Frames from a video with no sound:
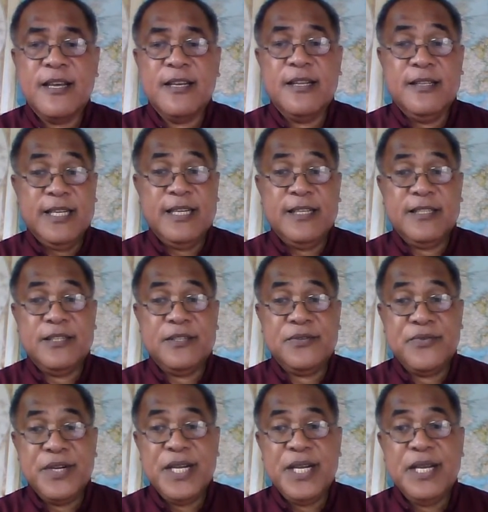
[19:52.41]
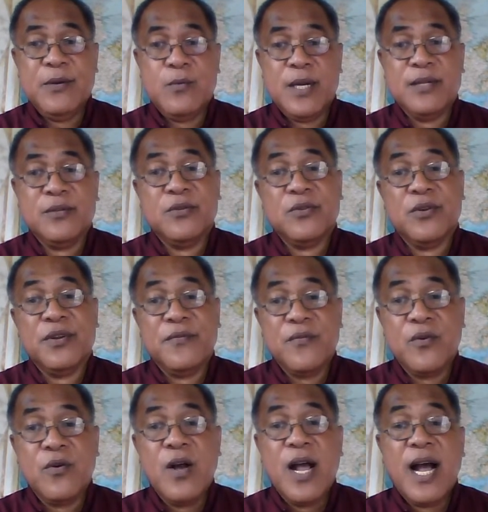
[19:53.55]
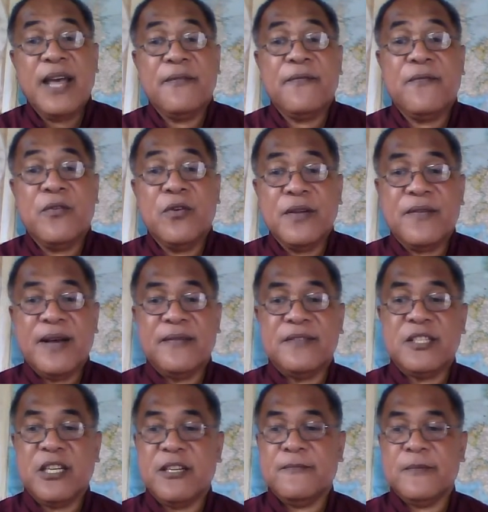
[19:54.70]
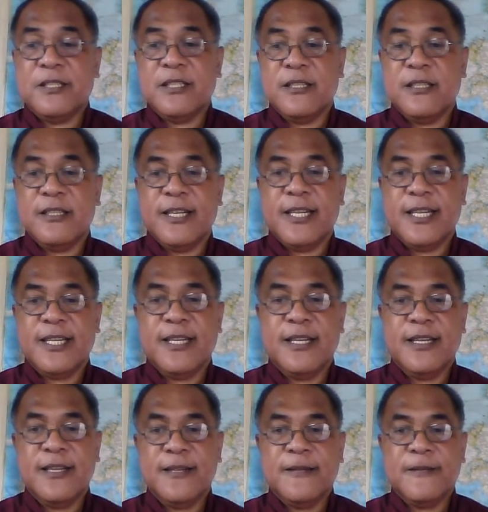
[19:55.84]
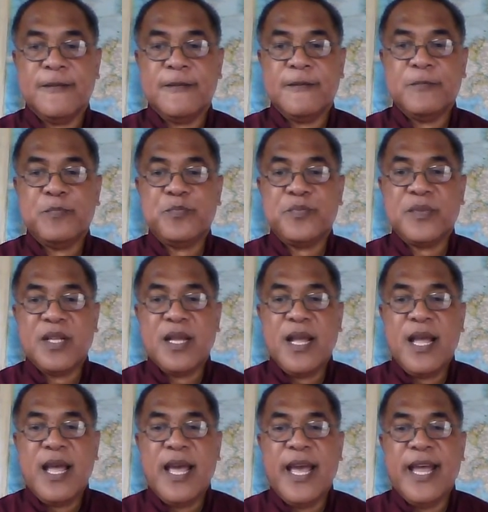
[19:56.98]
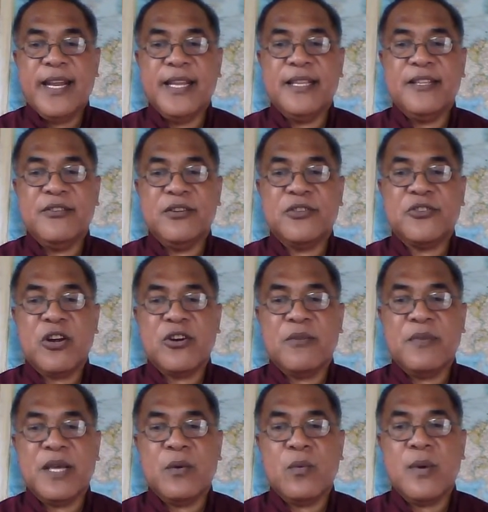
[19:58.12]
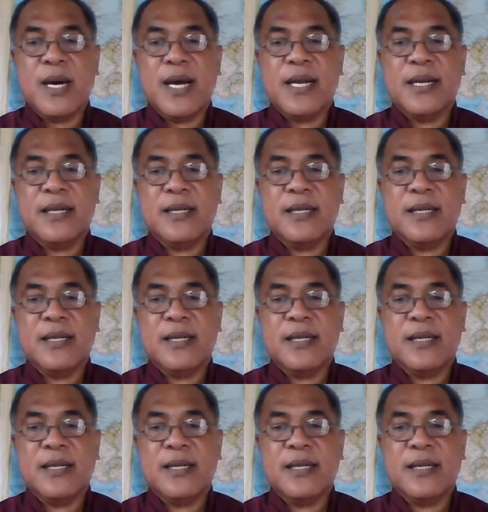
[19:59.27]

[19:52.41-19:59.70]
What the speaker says: In Genesis 3, 1 to 24, I have 45 sermons in it. And in Deuteronomy 1,